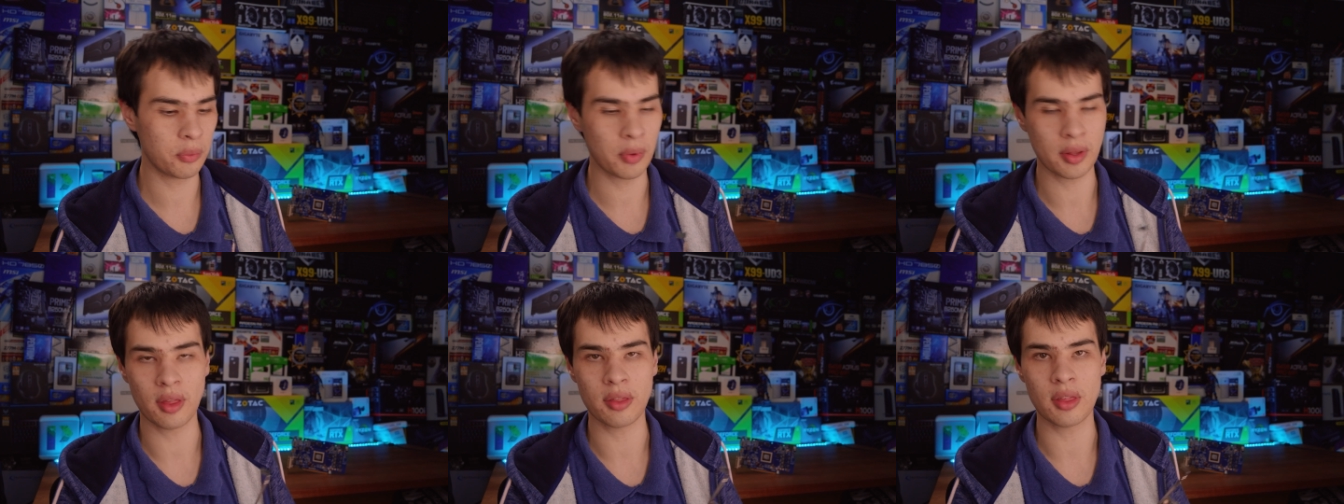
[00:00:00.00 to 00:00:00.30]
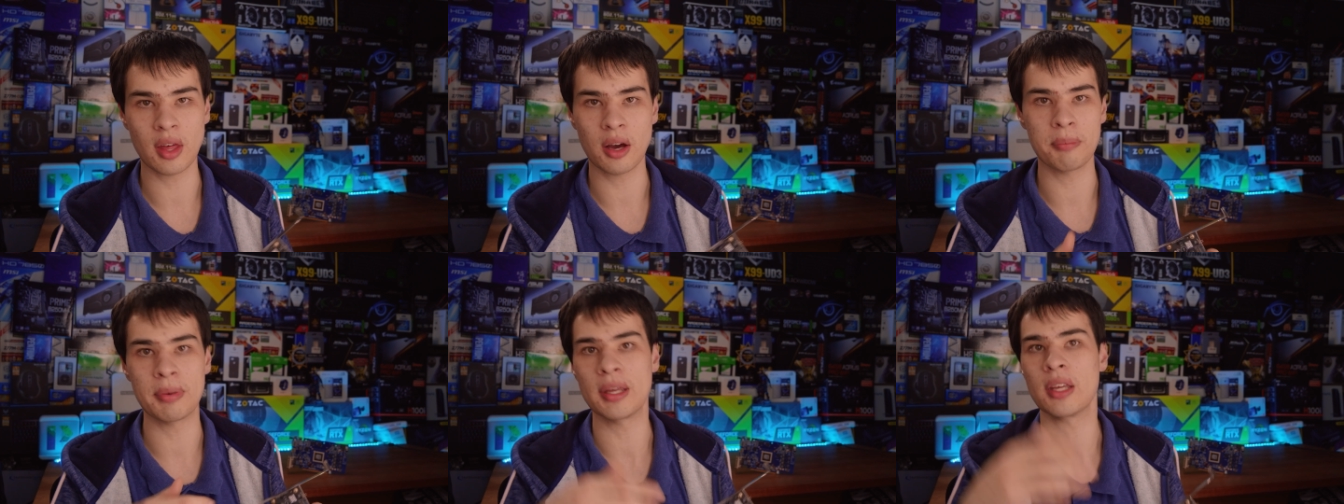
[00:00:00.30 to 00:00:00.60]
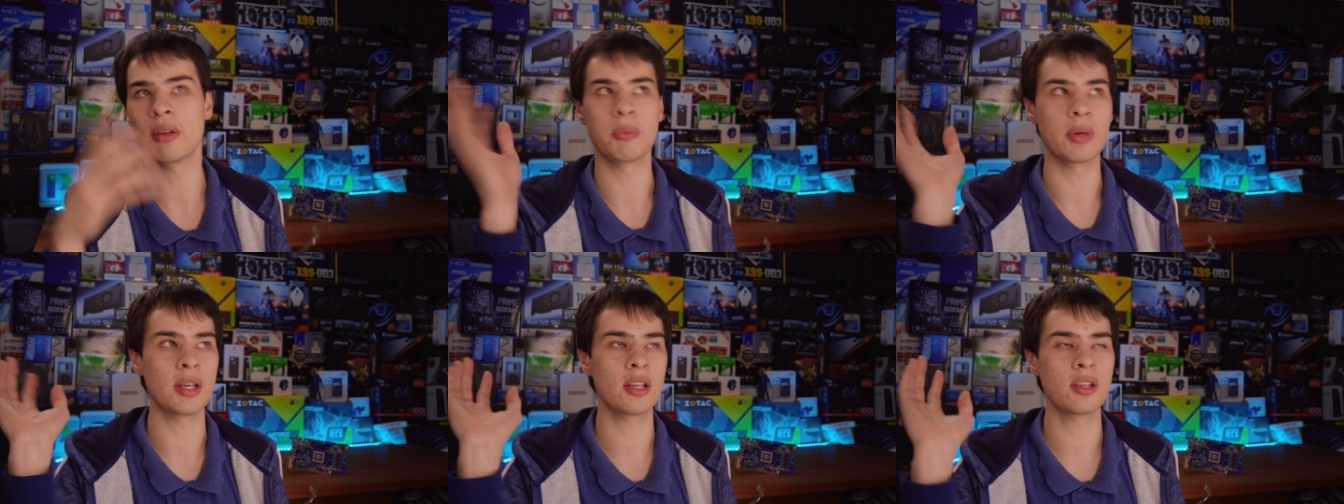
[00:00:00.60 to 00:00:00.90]
whether they'll
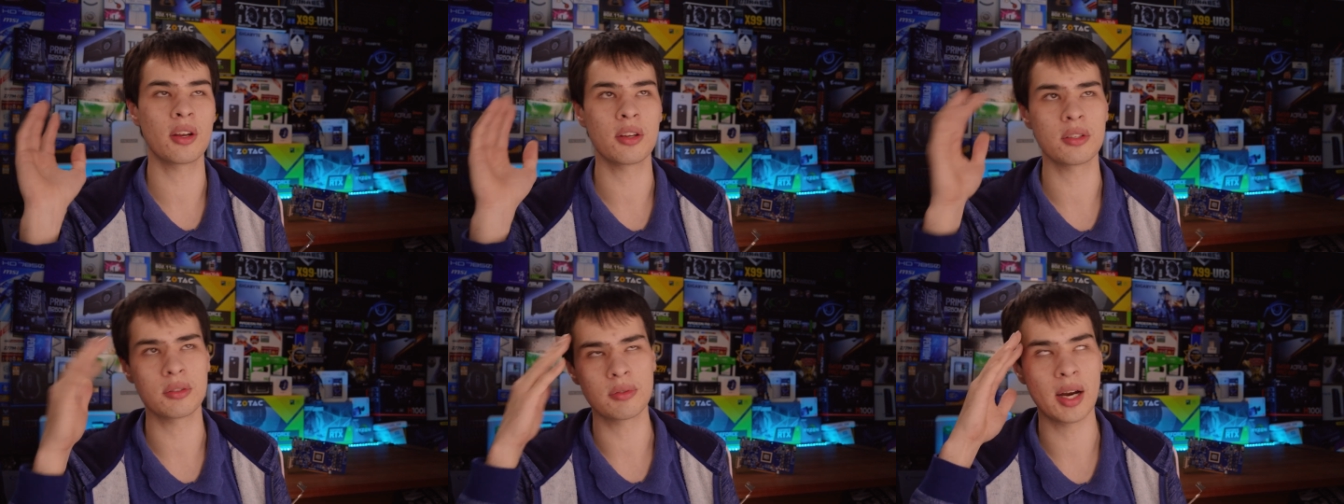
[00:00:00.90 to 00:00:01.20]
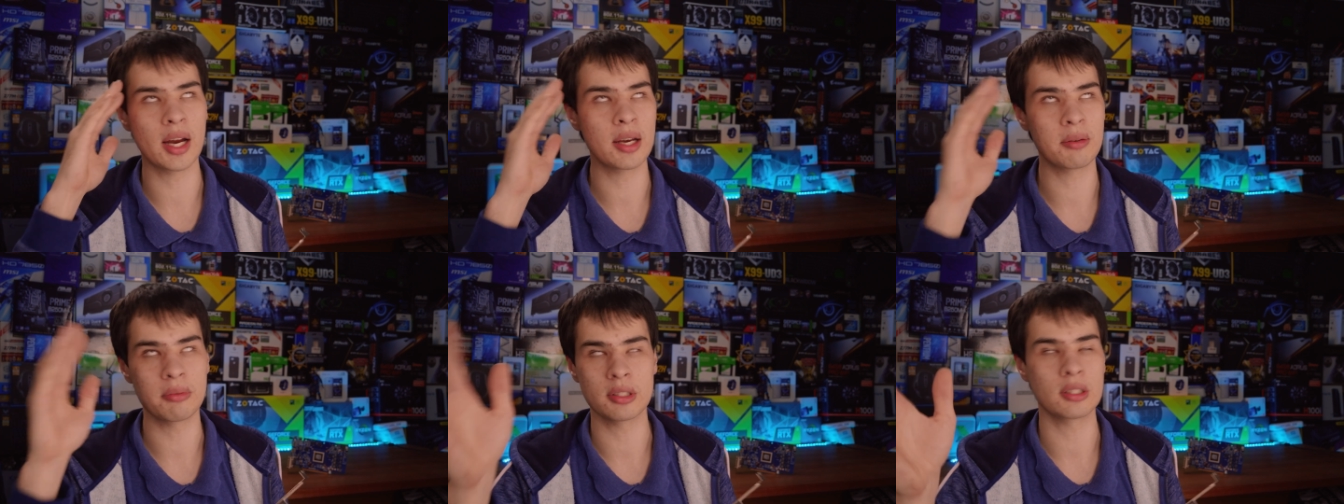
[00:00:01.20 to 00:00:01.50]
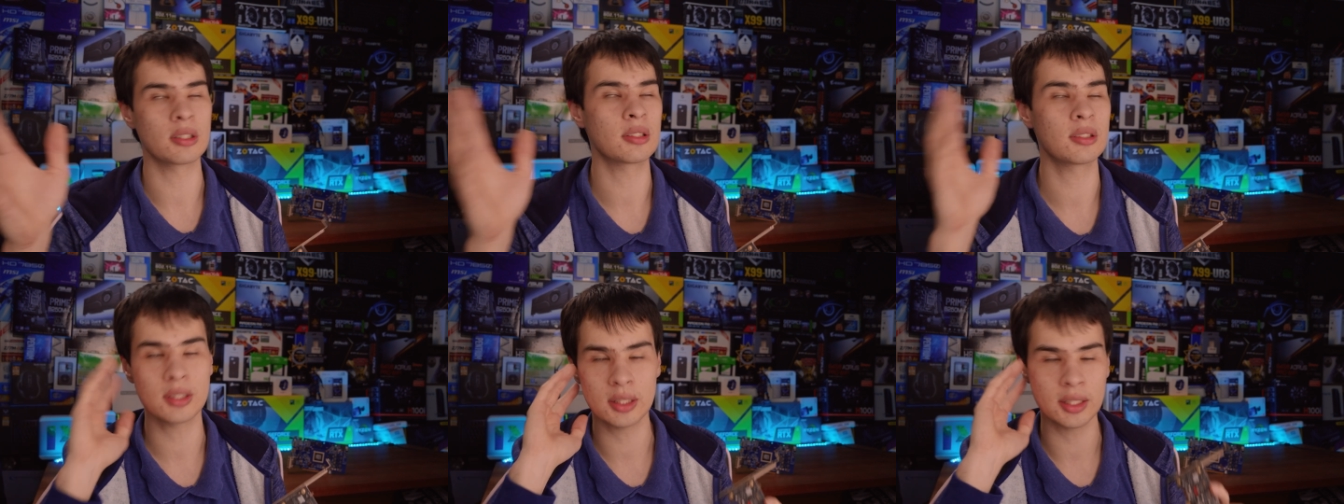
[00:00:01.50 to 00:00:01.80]
be Windows RAID,
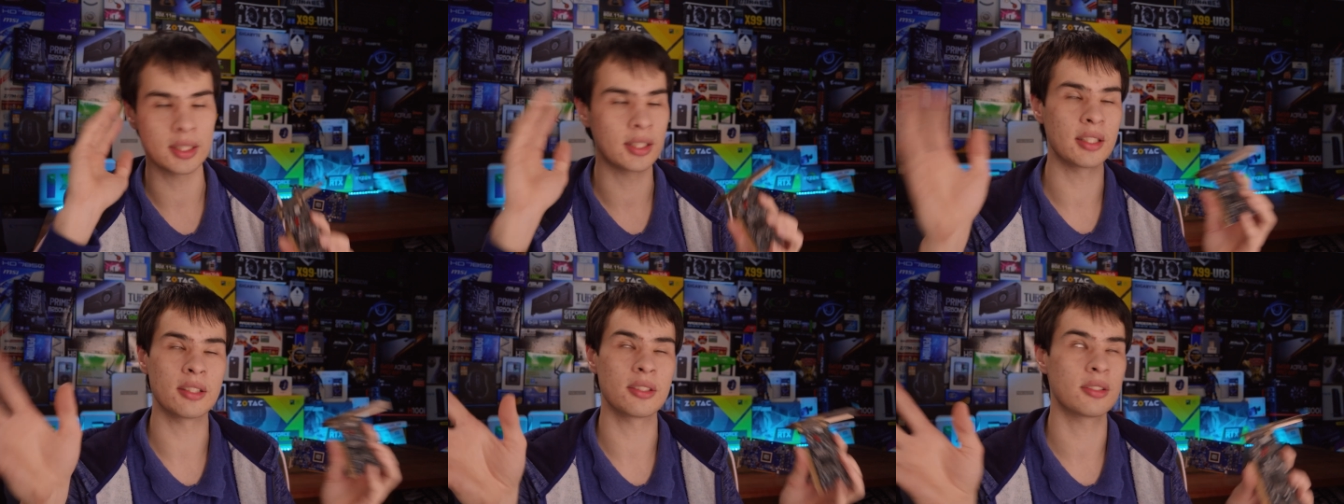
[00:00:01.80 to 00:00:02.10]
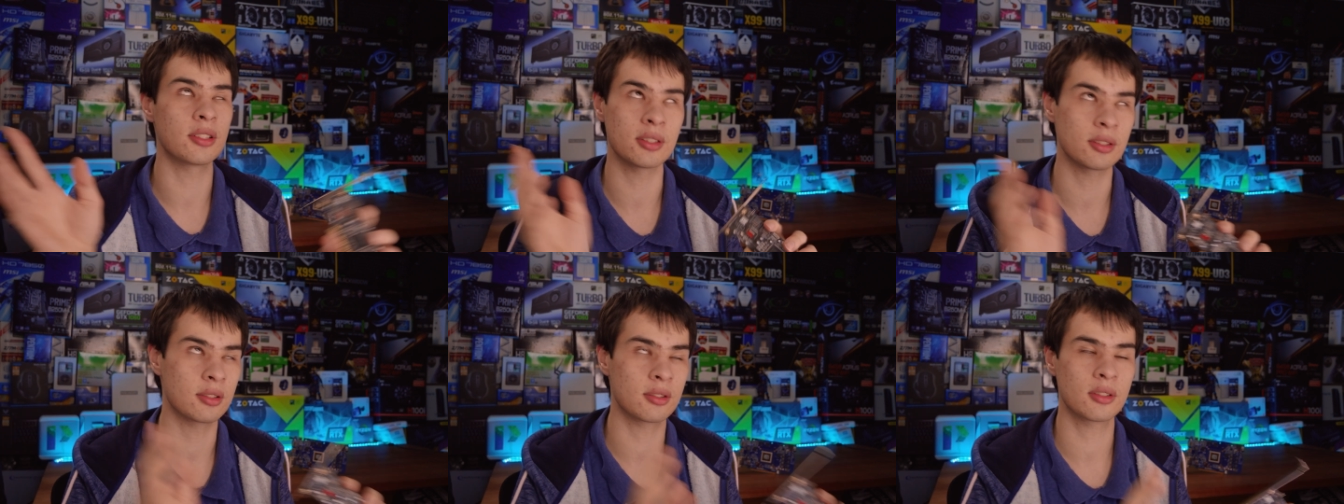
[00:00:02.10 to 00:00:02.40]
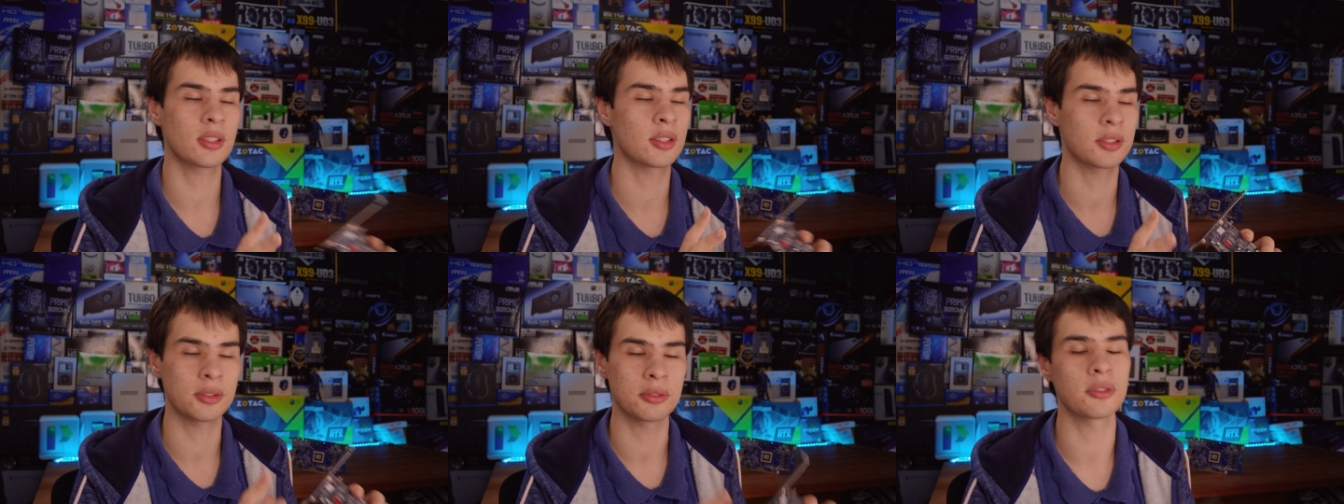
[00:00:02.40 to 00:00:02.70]
which and just
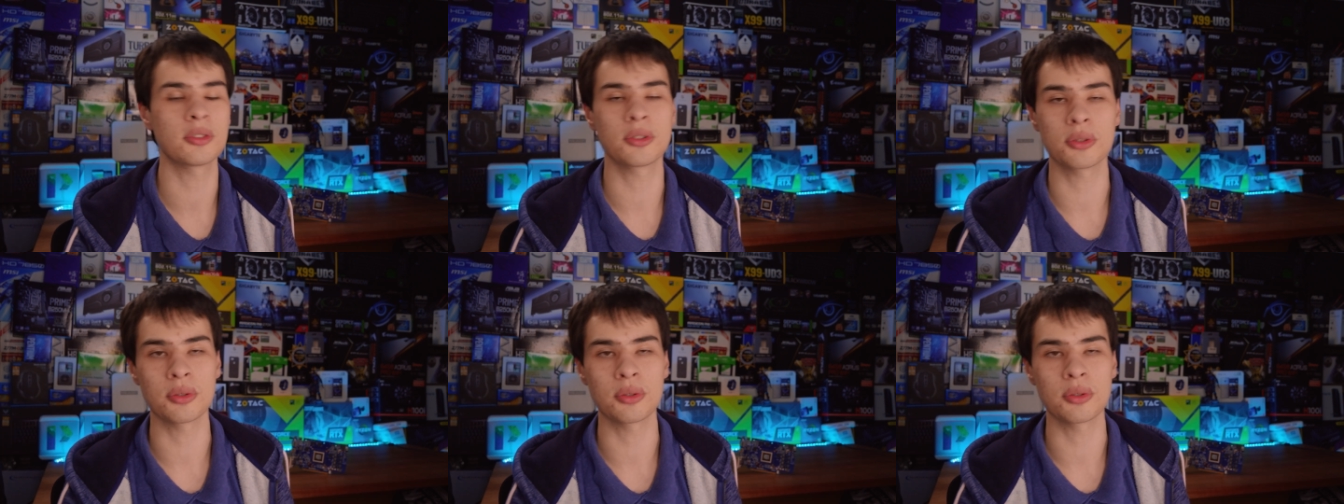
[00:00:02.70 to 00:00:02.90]
don't